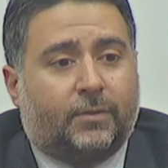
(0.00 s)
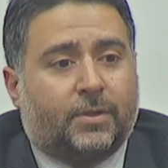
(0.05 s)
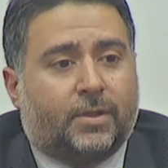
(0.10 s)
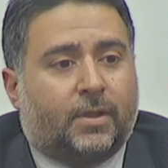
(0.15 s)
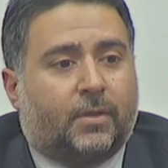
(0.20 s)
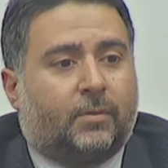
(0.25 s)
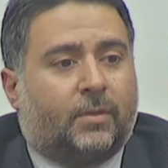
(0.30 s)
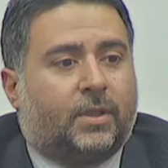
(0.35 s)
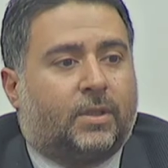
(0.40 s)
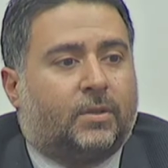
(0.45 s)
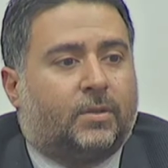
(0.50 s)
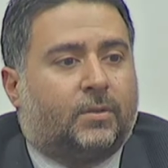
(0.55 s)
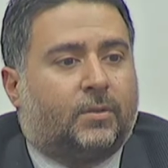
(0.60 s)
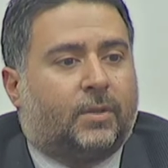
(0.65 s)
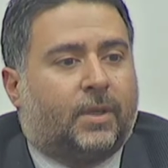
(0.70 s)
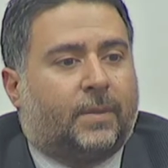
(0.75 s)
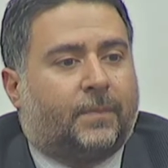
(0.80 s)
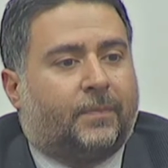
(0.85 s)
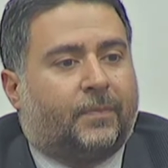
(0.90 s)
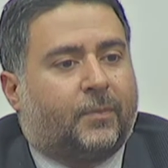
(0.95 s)
So we
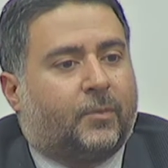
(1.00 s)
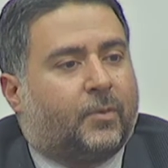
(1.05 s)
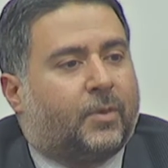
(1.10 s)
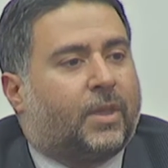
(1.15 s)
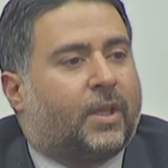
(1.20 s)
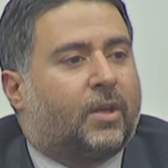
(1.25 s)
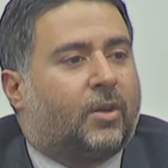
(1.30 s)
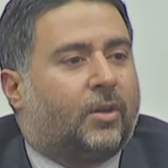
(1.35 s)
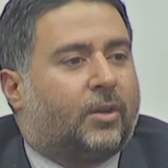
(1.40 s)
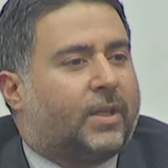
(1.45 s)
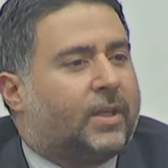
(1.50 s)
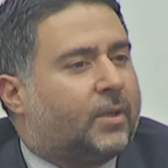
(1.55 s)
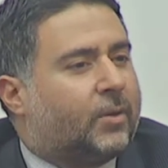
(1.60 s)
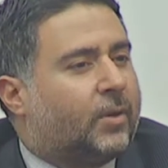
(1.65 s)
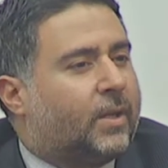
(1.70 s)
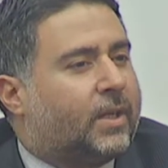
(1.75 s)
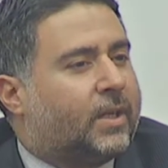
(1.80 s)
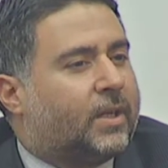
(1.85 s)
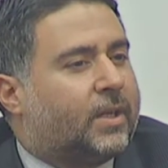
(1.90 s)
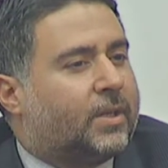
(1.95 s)
do what they call
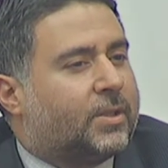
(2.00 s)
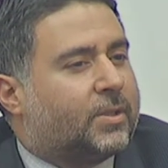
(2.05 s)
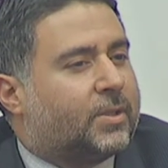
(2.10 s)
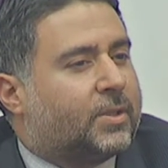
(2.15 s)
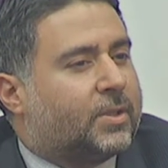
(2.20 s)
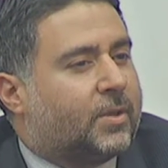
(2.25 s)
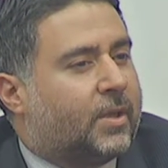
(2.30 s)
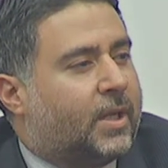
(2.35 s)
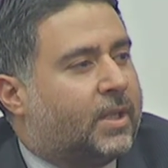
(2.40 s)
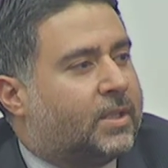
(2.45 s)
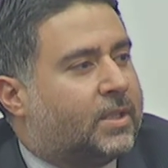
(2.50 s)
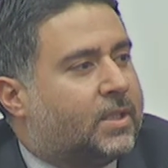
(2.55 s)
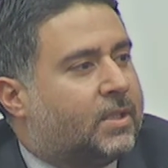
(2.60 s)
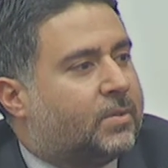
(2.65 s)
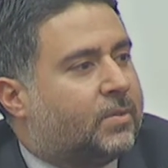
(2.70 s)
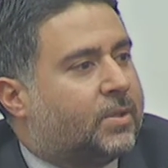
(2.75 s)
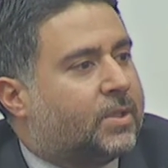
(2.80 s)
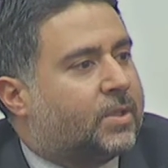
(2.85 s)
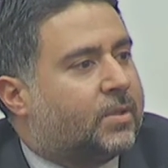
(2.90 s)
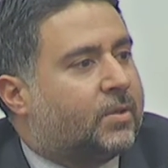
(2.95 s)
integrated country
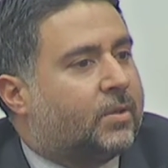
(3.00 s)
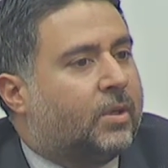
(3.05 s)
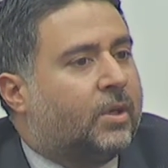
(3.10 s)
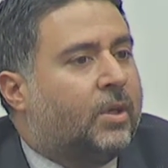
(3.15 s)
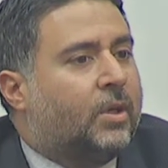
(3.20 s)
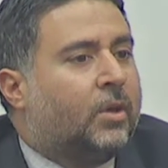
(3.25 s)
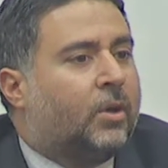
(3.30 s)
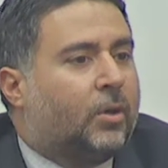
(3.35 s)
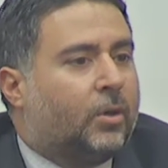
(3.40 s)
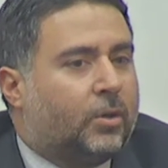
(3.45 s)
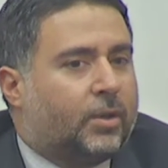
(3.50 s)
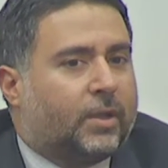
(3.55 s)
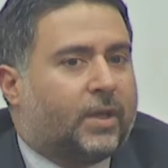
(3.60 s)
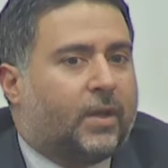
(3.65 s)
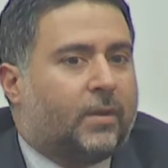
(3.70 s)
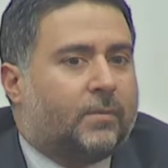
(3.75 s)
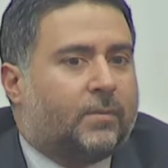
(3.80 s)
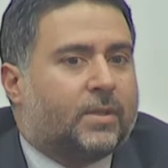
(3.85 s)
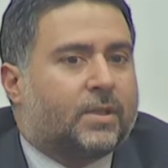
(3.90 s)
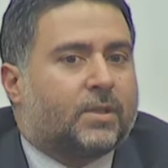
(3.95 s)
strategies, which are whole of
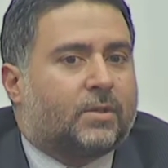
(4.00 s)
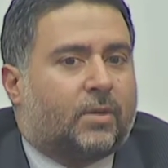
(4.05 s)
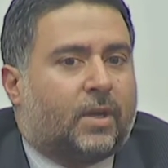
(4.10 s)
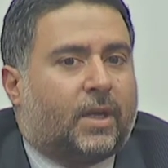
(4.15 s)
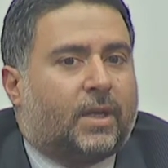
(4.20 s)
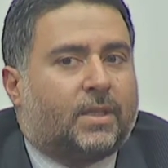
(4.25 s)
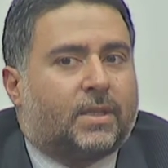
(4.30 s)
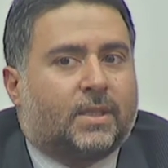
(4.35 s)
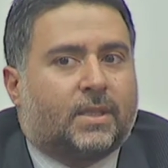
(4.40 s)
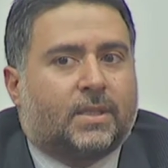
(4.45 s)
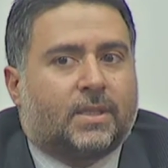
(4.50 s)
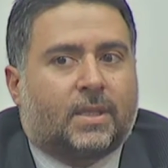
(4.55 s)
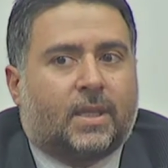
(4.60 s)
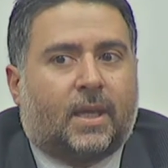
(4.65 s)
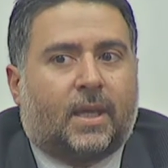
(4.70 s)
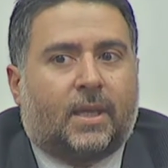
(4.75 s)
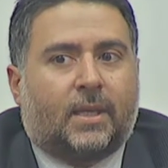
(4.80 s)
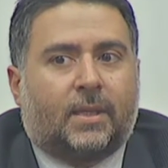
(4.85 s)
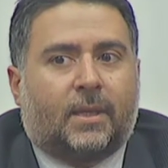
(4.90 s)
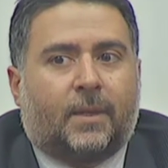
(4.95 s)
government strategies
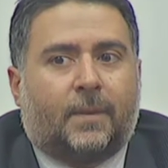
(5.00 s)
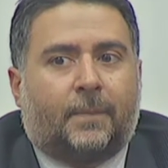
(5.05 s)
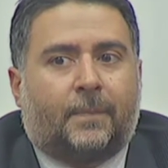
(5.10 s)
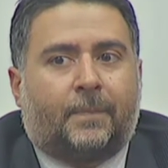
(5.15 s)
that